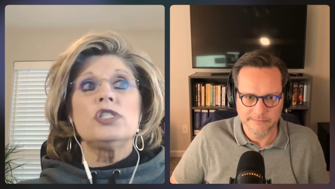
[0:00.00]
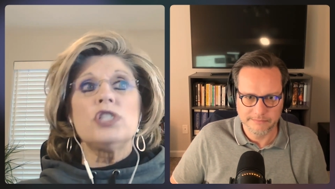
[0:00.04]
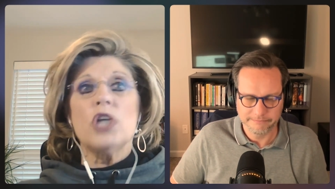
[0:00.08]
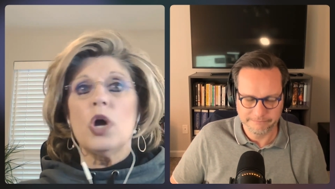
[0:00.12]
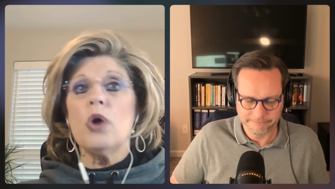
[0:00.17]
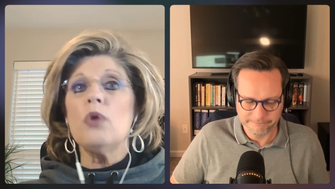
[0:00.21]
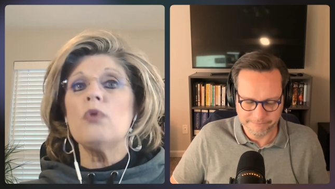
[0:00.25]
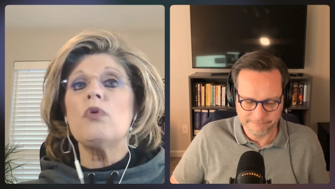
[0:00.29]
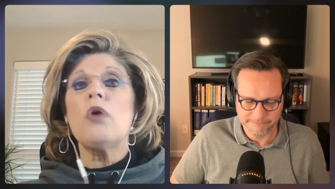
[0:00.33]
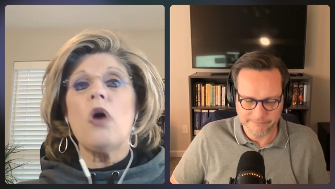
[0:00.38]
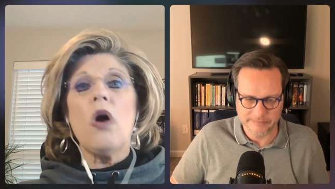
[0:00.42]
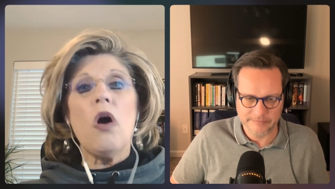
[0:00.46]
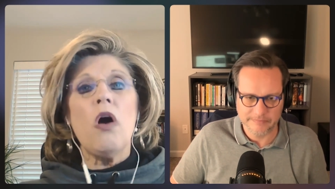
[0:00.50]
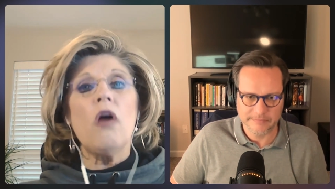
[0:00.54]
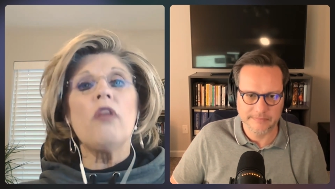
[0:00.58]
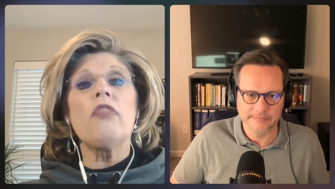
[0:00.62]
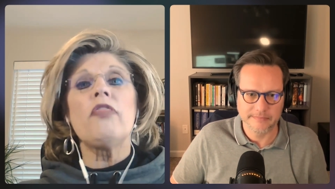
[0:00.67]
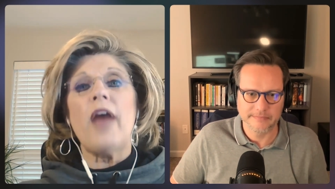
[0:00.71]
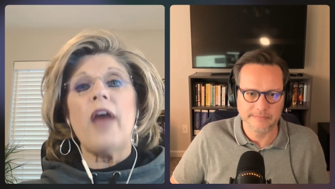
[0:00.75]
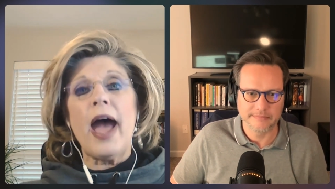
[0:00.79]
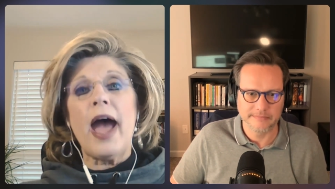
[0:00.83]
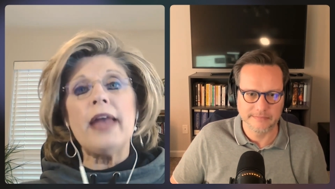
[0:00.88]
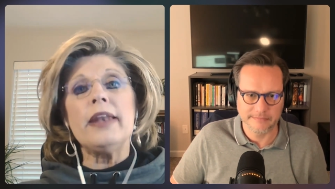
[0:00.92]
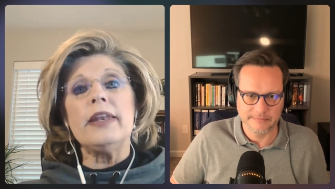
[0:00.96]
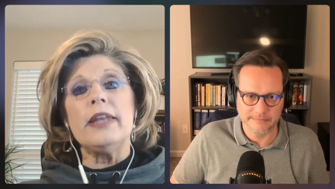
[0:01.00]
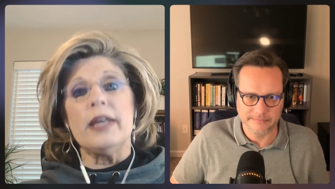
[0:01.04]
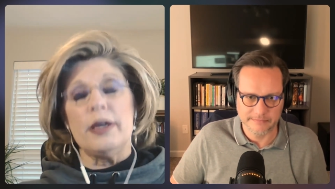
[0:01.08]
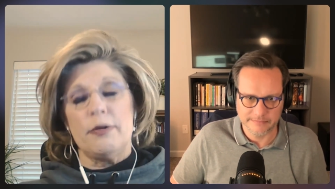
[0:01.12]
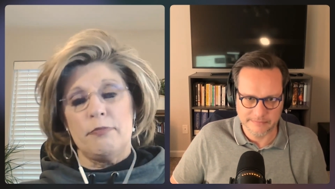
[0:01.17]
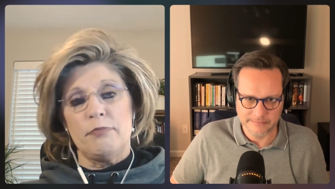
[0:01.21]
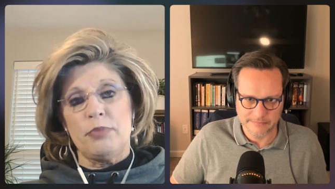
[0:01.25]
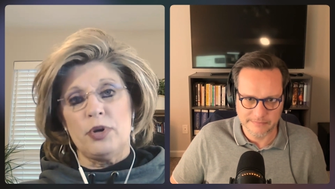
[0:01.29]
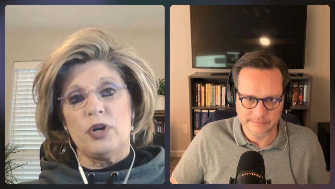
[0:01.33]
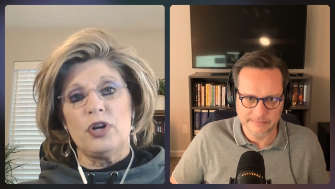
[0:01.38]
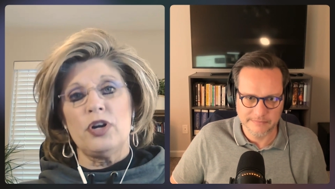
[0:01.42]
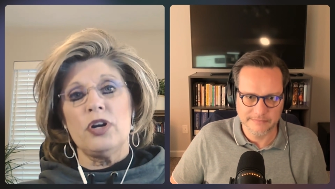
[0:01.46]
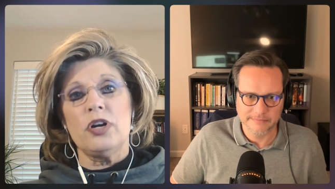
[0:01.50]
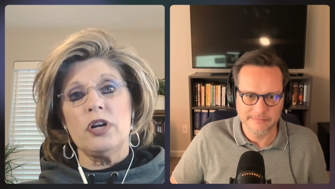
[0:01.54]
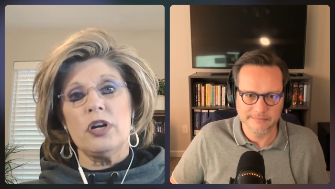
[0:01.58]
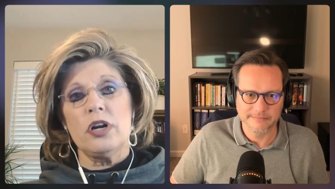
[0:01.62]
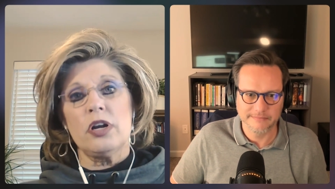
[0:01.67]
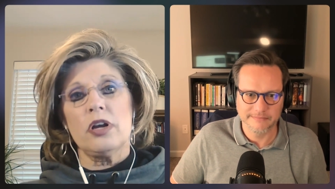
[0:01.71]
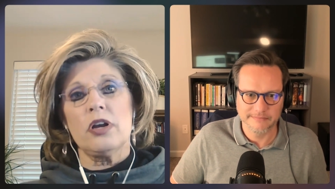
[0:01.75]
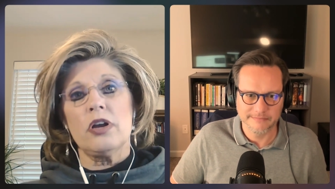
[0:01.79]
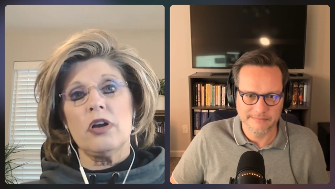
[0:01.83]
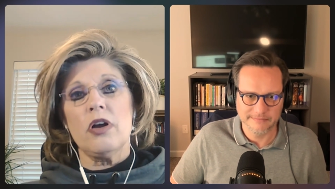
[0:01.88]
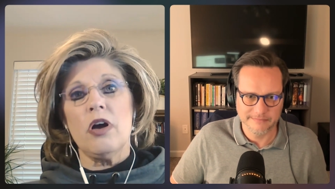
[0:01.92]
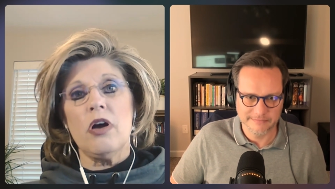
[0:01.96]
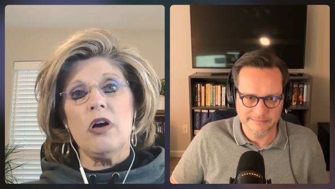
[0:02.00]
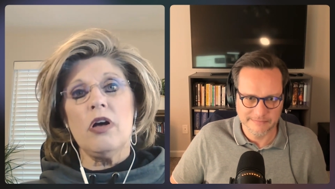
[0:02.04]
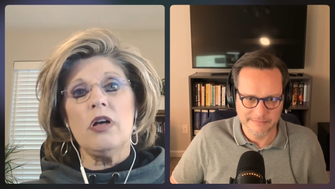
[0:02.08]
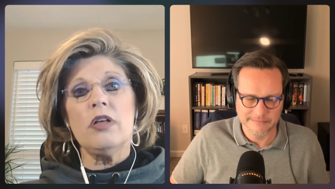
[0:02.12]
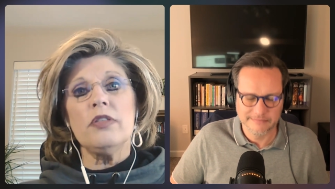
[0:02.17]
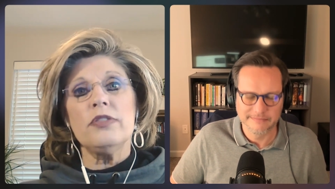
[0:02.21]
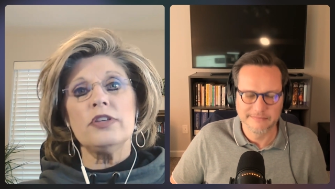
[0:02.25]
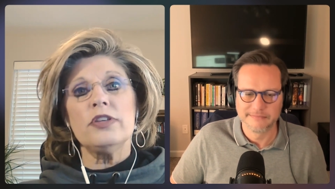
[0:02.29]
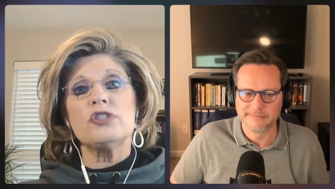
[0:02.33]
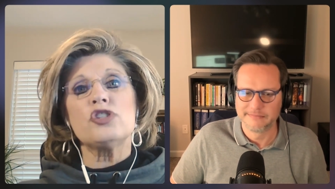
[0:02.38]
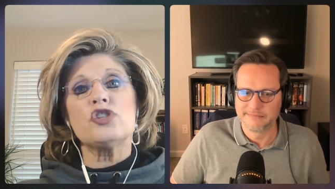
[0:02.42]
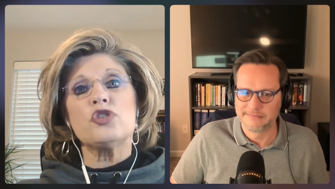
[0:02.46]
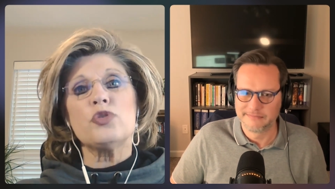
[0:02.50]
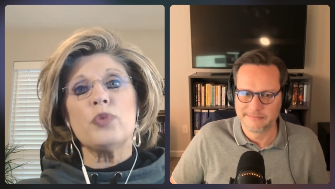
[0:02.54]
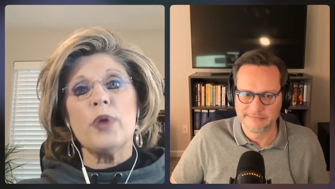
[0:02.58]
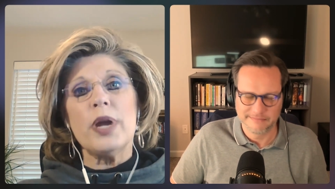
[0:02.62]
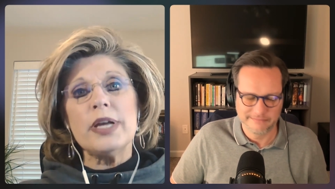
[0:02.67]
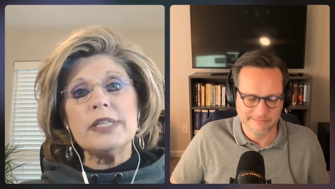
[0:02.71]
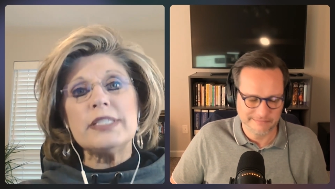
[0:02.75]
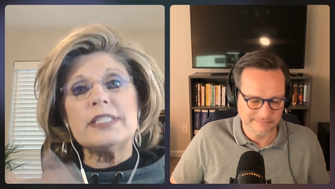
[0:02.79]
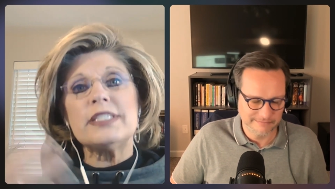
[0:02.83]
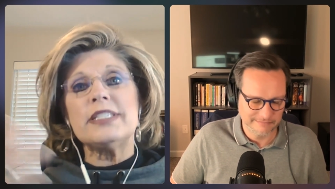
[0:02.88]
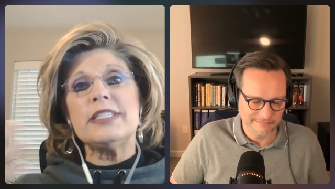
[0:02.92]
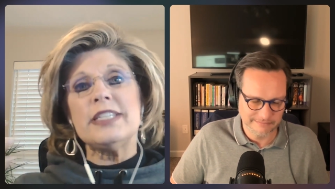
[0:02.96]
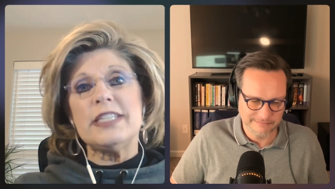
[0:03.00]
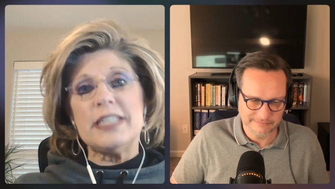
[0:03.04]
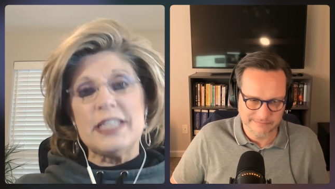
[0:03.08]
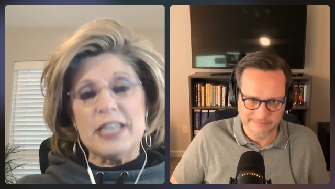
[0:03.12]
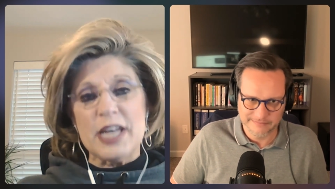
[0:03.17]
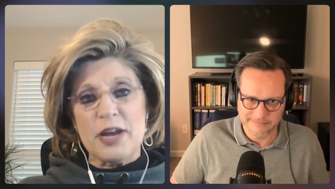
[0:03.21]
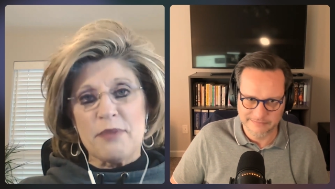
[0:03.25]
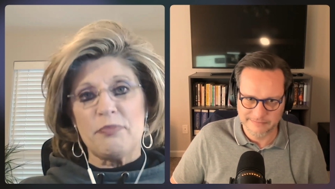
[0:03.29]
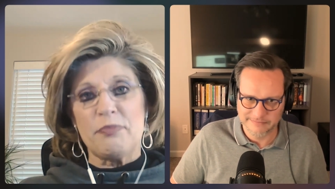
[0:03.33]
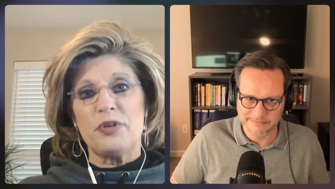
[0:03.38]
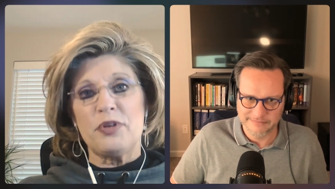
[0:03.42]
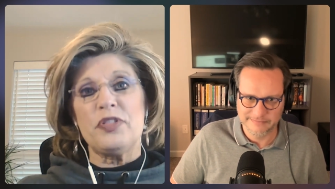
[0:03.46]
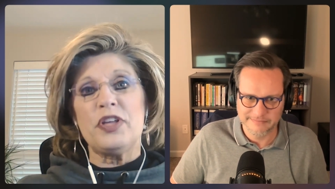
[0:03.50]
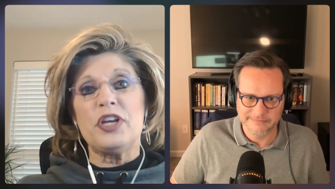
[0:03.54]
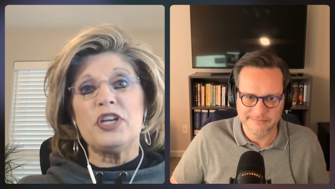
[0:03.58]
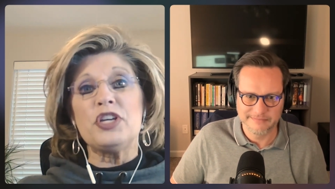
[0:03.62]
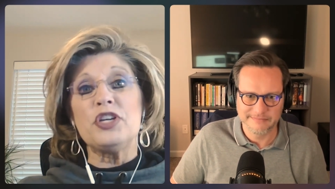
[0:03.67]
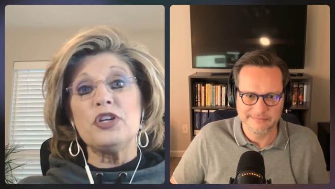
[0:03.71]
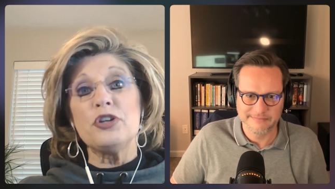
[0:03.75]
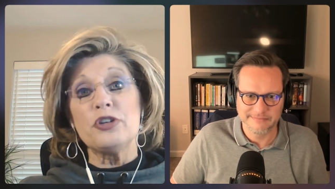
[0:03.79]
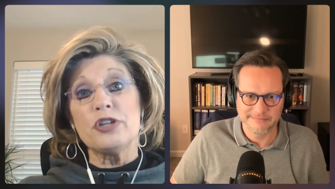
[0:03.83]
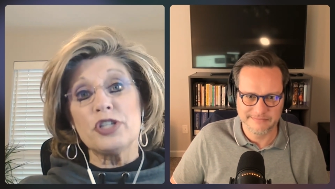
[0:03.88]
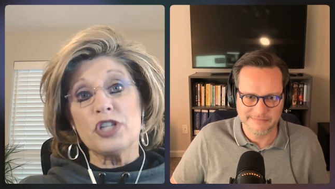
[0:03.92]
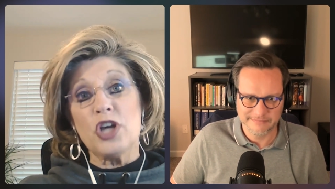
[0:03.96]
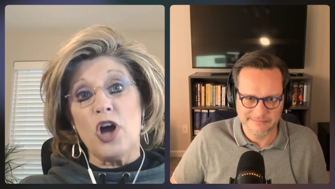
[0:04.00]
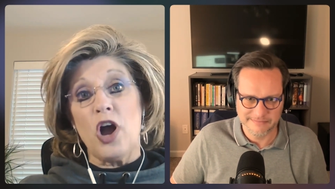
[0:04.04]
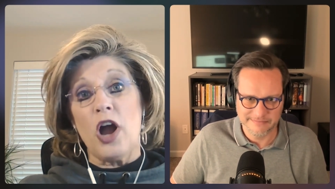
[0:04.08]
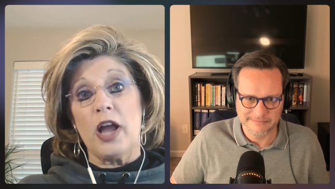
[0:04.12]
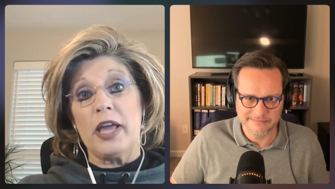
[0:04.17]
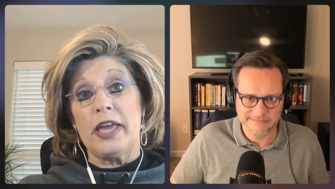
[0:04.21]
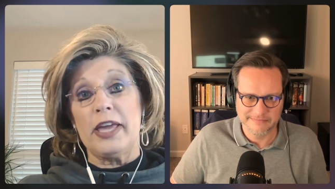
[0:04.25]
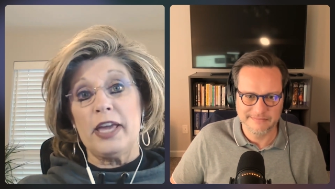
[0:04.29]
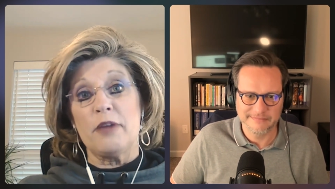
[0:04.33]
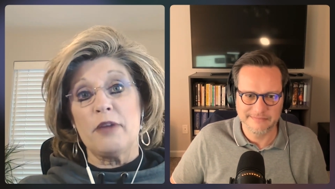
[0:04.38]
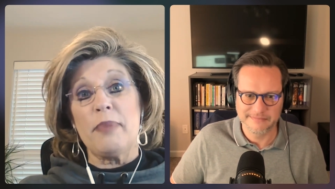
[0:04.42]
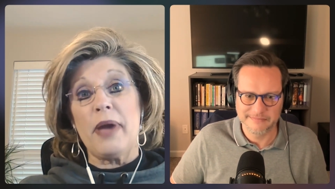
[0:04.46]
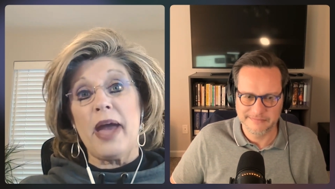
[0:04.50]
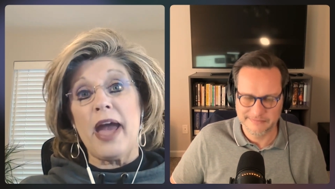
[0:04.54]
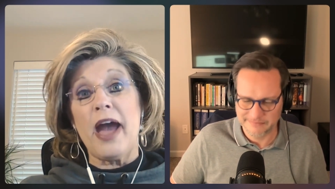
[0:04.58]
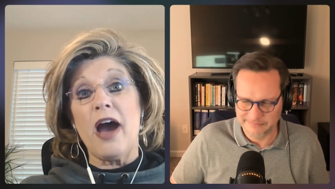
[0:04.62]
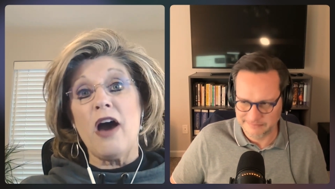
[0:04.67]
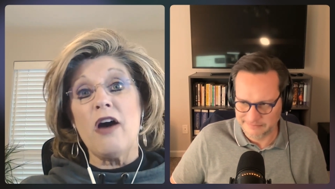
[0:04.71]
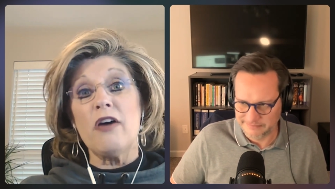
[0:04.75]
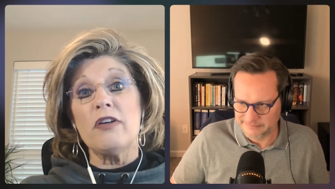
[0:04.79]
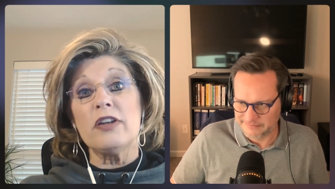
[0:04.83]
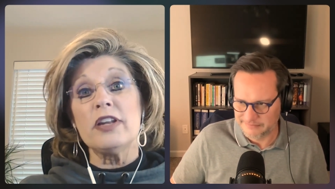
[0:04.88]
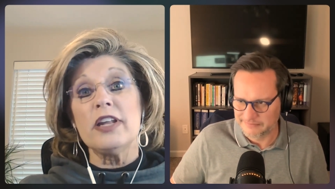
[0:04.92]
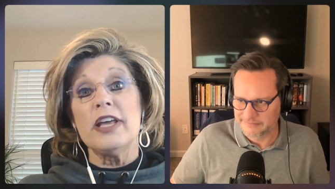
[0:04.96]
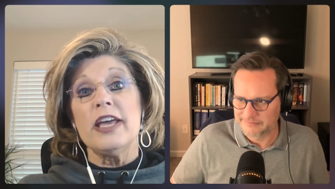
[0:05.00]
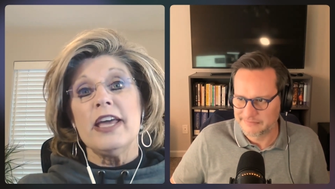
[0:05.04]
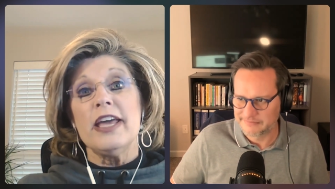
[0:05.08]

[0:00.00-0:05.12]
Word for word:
Speaker 1: Don't mm-hmm. call that number, call the trusted number that you're talking about.